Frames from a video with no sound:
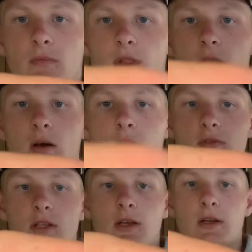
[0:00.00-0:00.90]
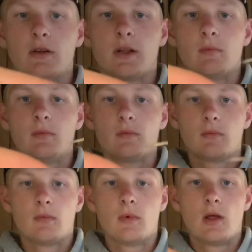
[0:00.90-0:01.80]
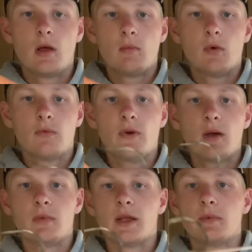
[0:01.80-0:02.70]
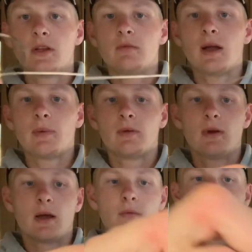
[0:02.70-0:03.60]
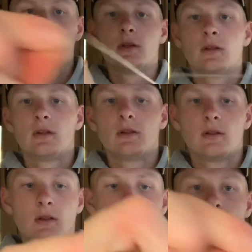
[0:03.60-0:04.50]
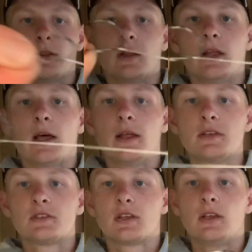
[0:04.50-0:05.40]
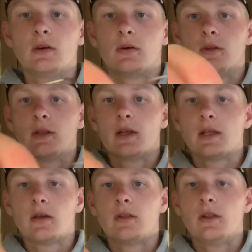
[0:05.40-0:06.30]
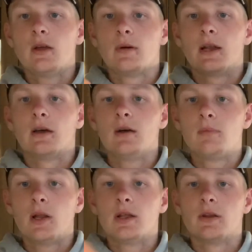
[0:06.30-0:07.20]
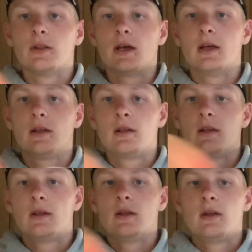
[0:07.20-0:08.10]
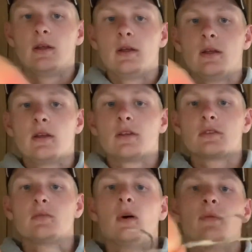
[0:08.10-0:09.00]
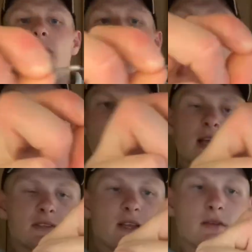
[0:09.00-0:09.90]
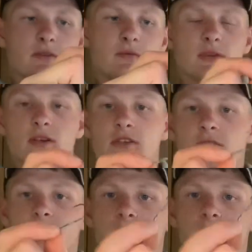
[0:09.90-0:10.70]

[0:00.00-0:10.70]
and it holds a line on it more firmly and when you wrap it round, like that, that's secure. That ain't going nowhere, look. I'm pulling on that. what I find when you cast out sometimes, you,